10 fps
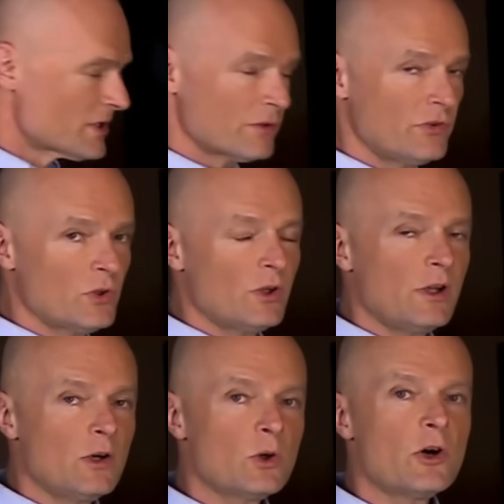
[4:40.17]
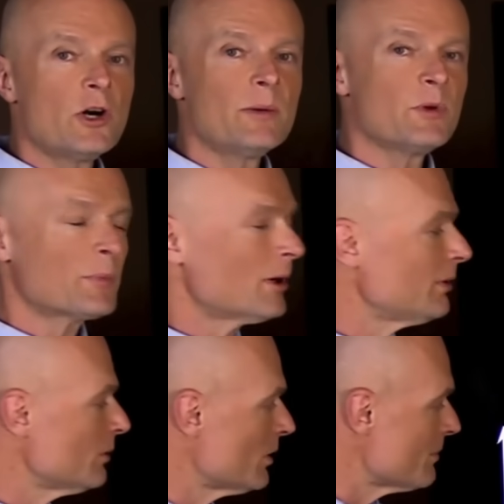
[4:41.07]
So if you're on a low carb, you
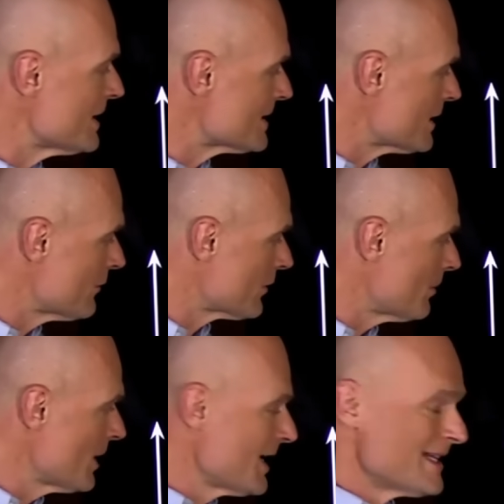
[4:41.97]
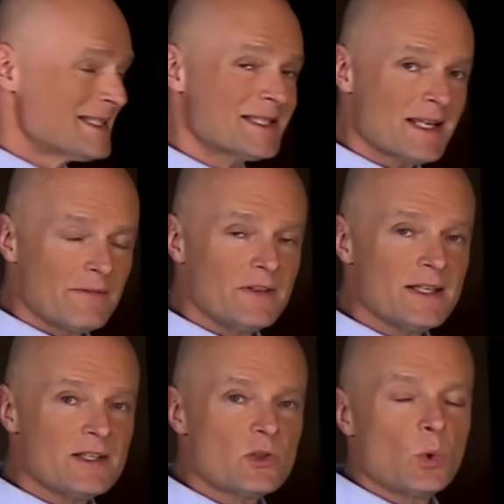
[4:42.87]
probably want to be, say, from
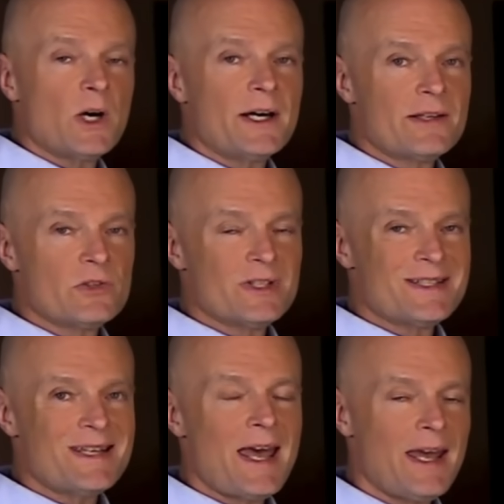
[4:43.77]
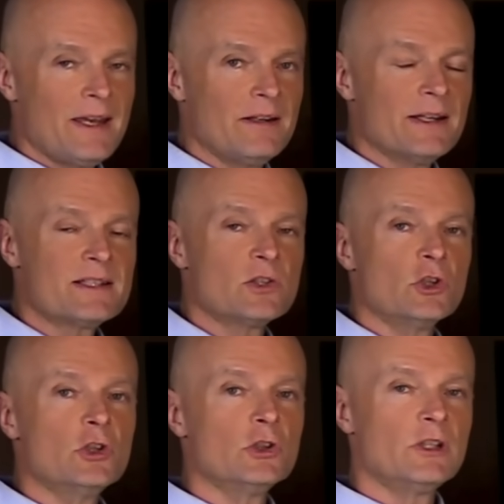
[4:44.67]
70 to 110. That's a
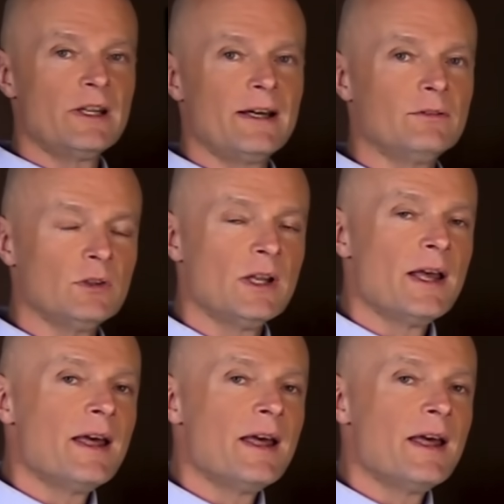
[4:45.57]
good level.